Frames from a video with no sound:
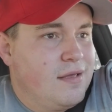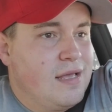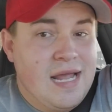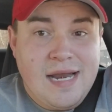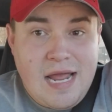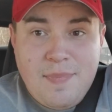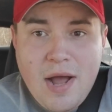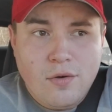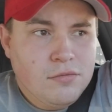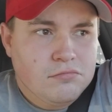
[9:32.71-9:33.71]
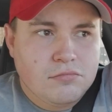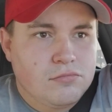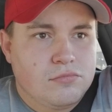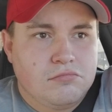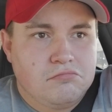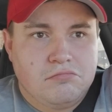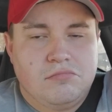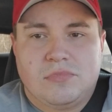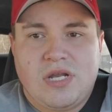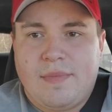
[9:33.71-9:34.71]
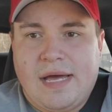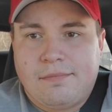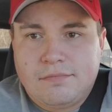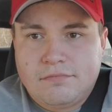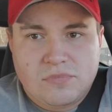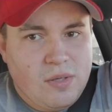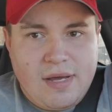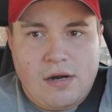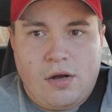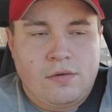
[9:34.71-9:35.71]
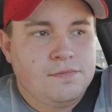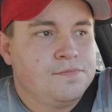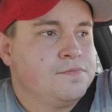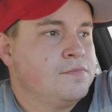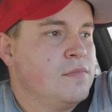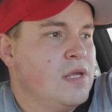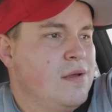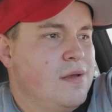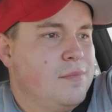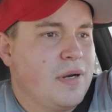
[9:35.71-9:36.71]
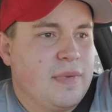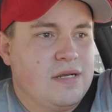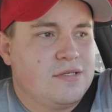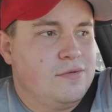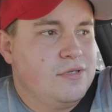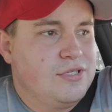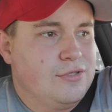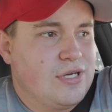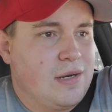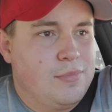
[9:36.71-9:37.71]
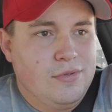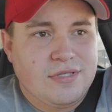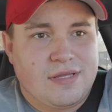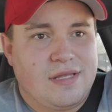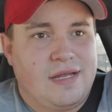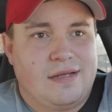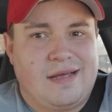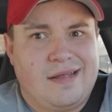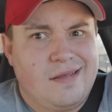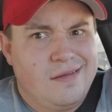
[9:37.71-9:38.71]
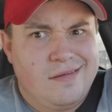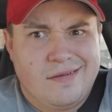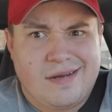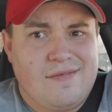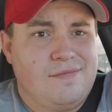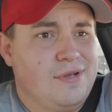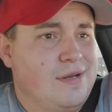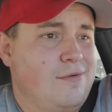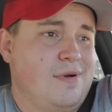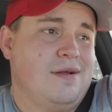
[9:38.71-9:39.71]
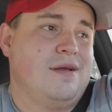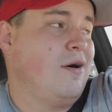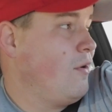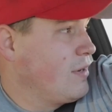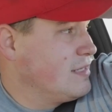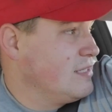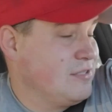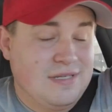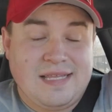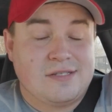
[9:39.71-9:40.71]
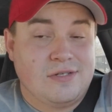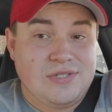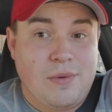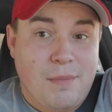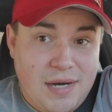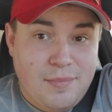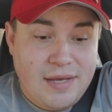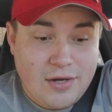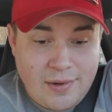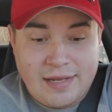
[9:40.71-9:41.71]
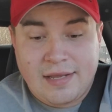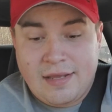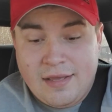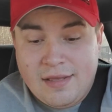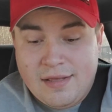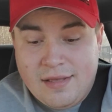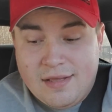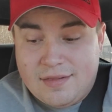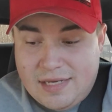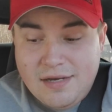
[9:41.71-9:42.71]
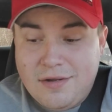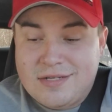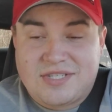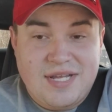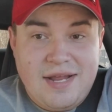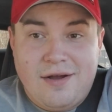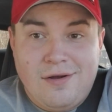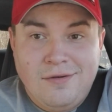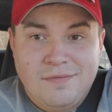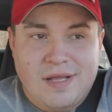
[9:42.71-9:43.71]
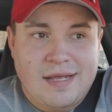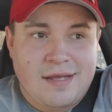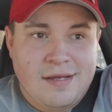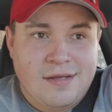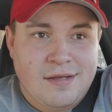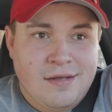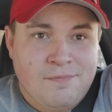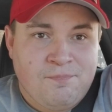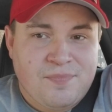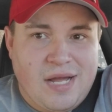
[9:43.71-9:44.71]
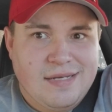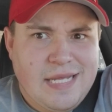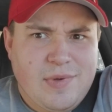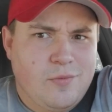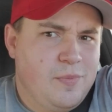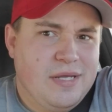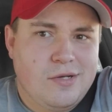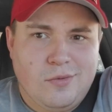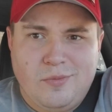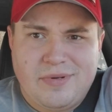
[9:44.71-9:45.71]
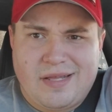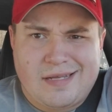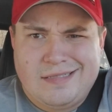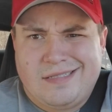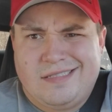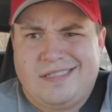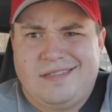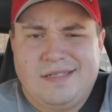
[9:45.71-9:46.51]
in 8 power, it's not bad. It's not bad at all. But I mean, as soon as you try to boost the thing, like, you're gonna run all kinds of issues. The thing turns into a money pit quick. The end all say all, like, a Demon would be cool, but like, it's just